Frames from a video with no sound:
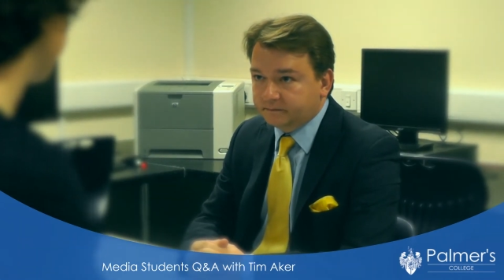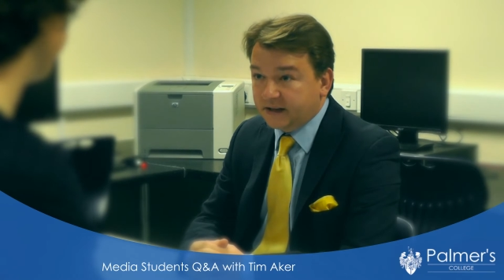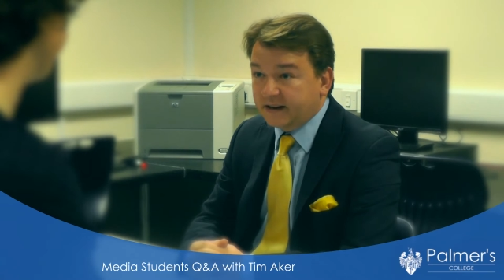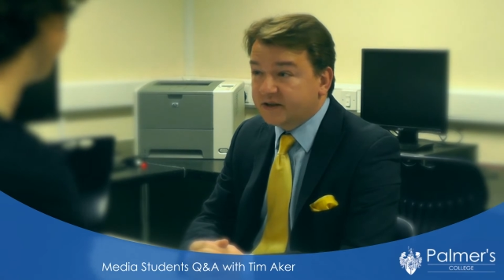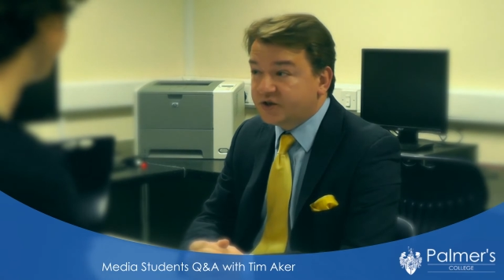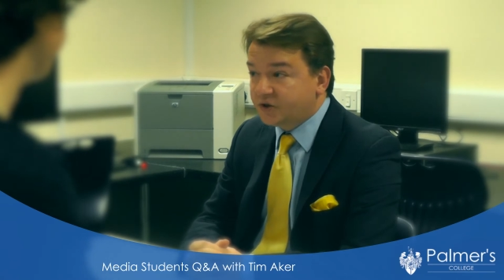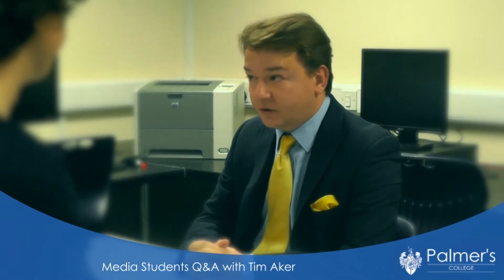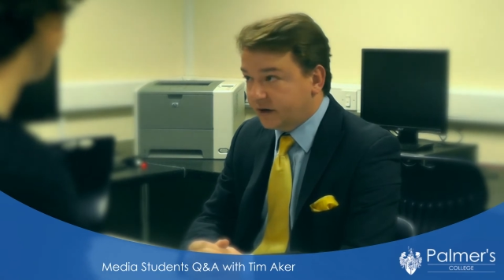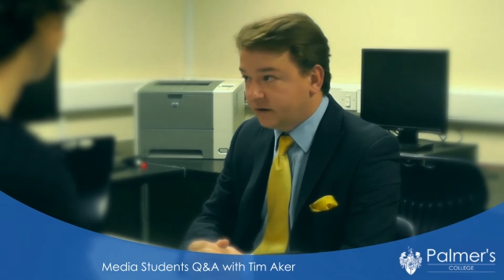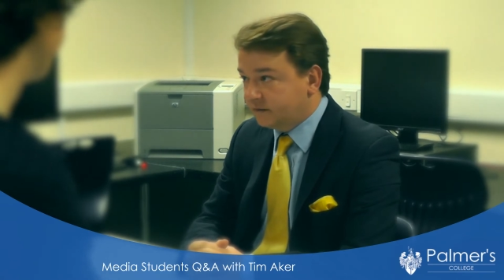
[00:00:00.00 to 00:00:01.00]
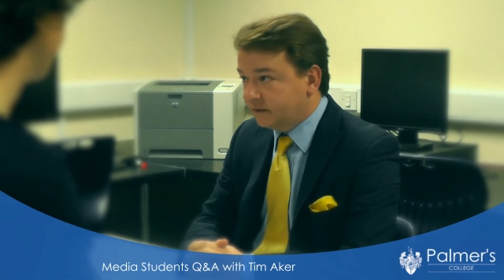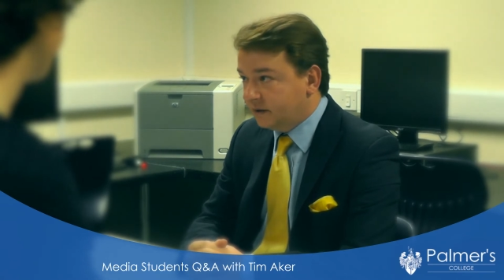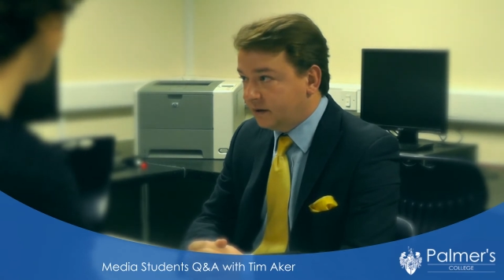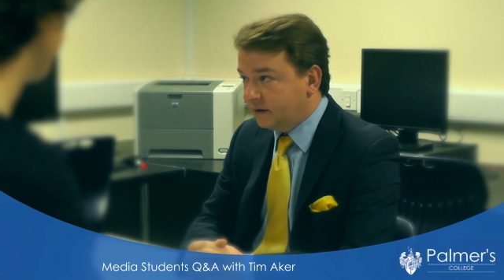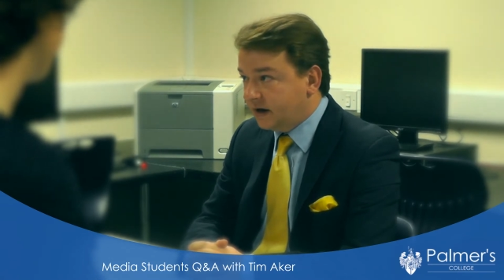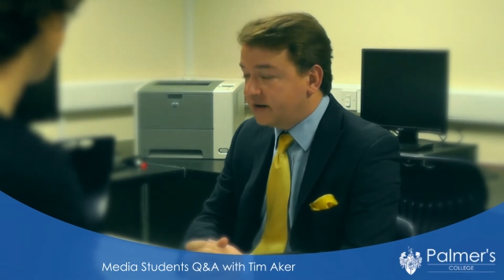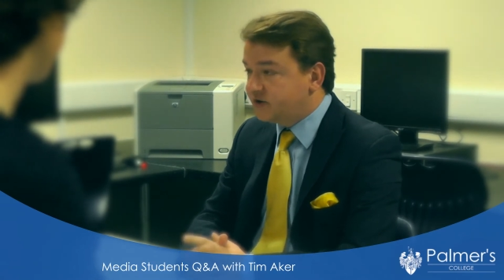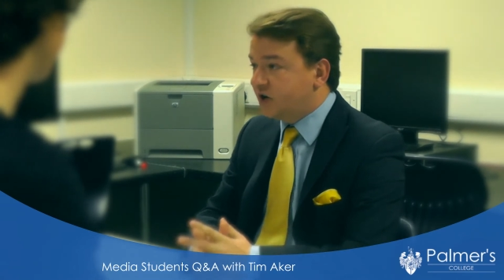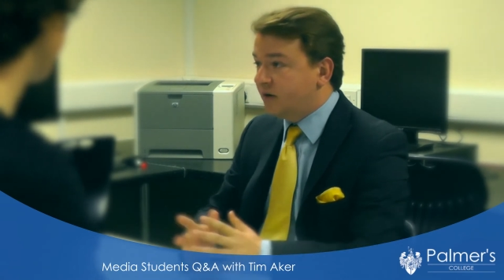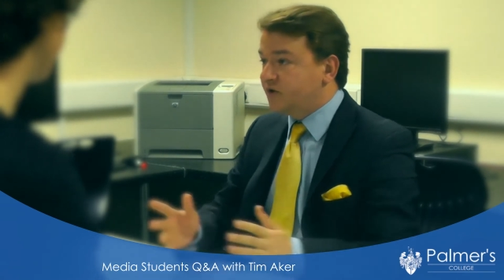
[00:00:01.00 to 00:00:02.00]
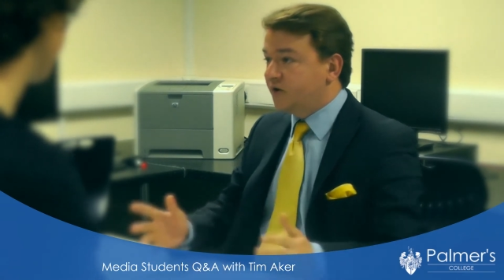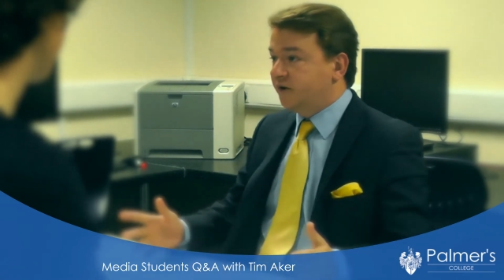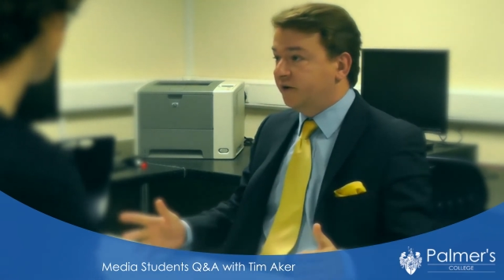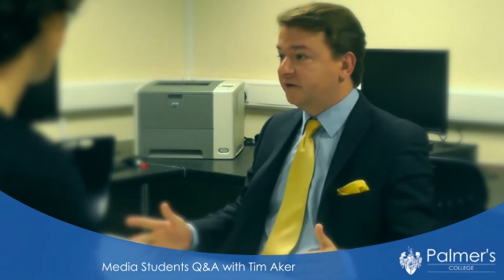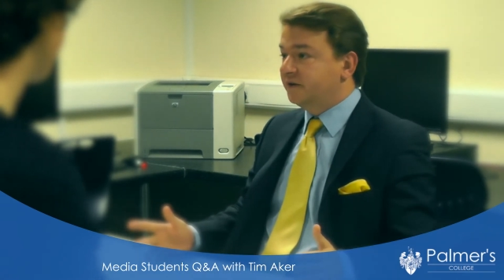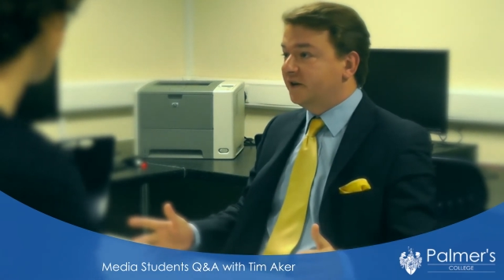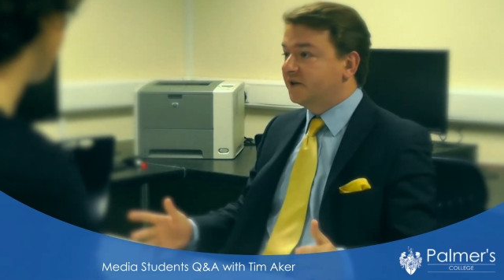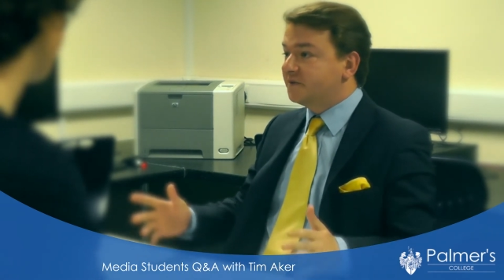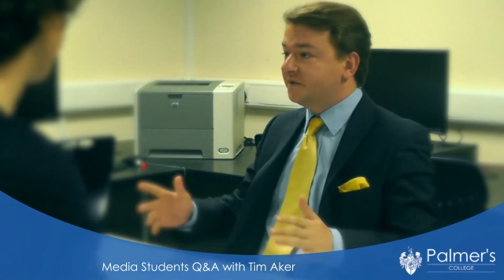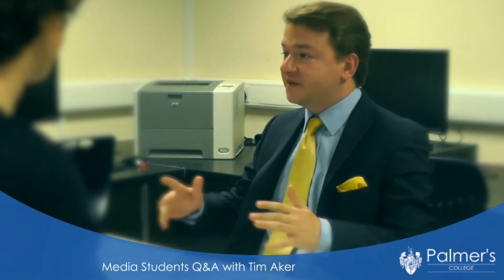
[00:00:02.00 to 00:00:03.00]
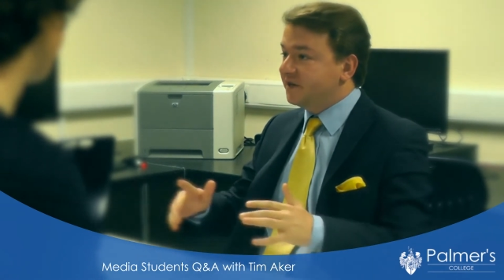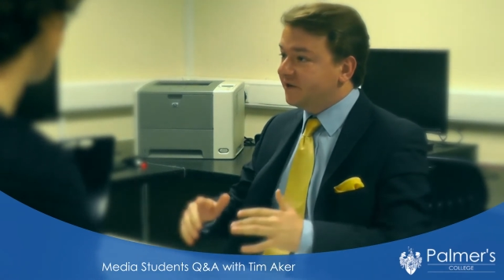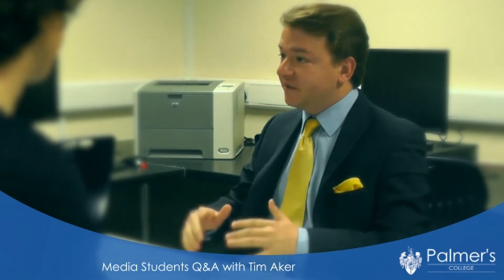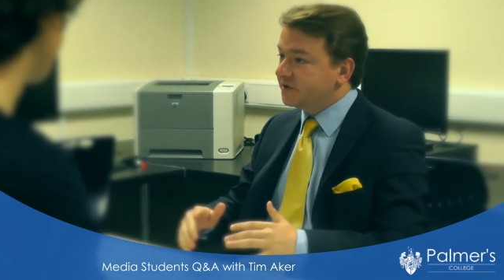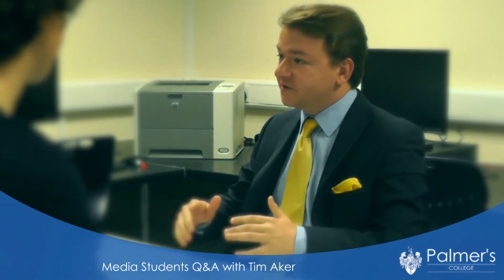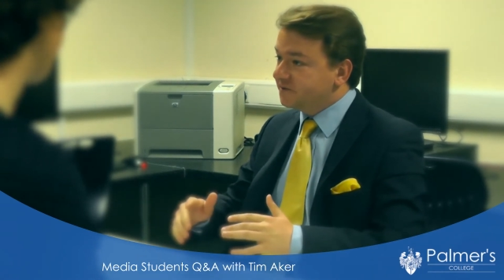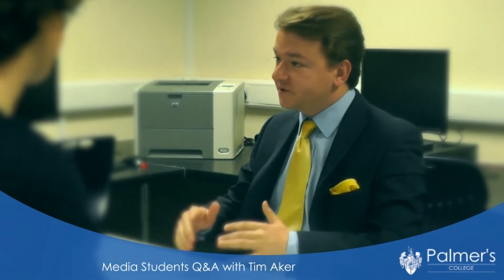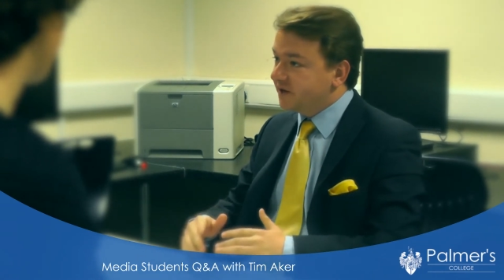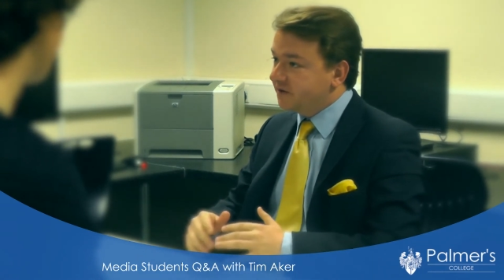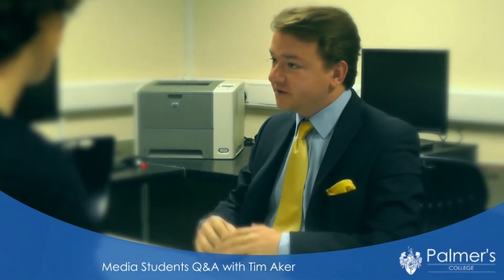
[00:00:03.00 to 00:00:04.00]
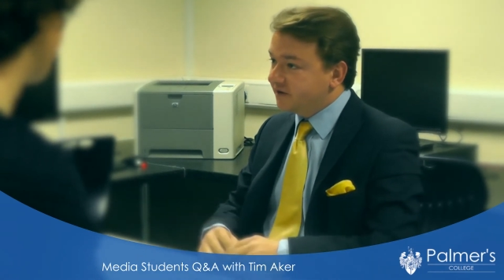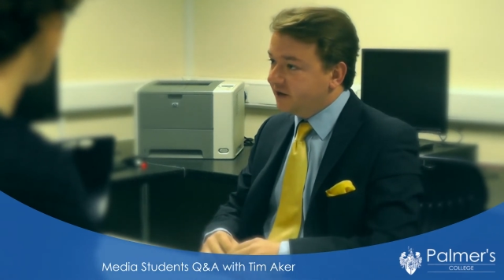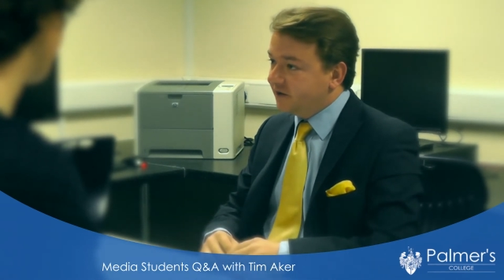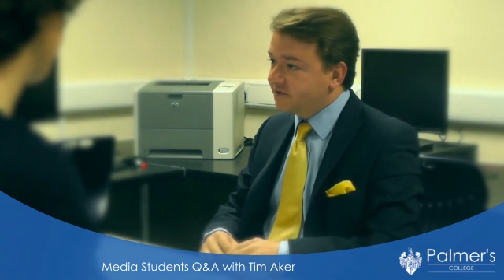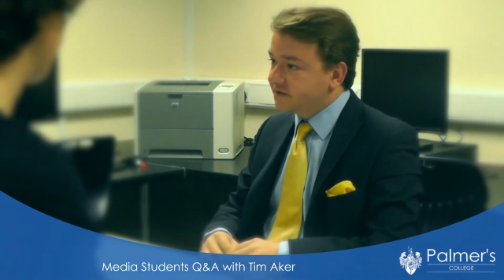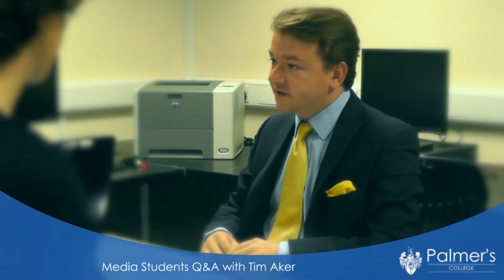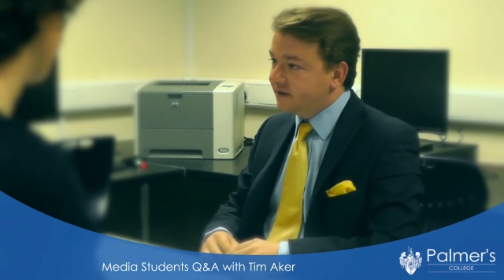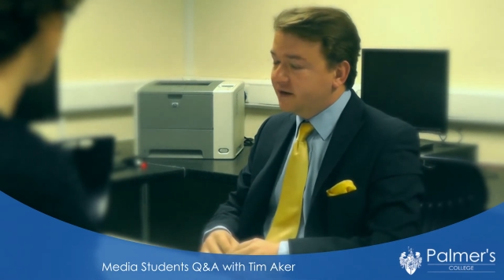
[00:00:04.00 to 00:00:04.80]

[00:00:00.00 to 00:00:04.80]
That is shocking. As time's gone on, as we've seen grammar schools close and close,